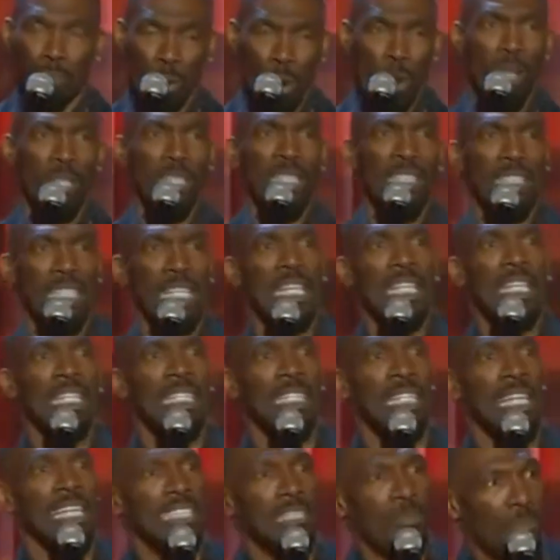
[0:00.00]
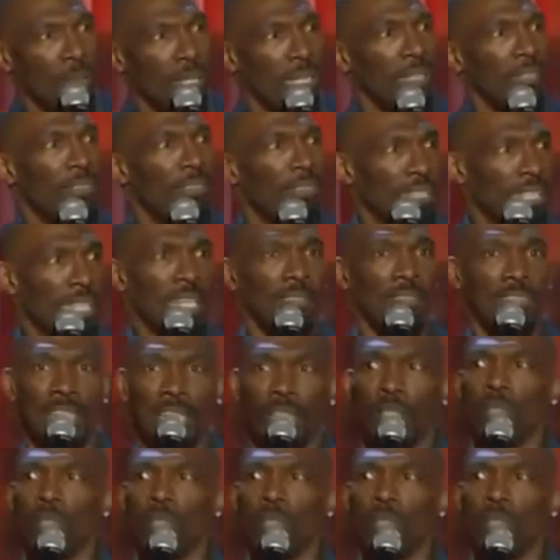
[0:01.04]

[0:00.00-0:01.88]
Paula Deen has been forgiven.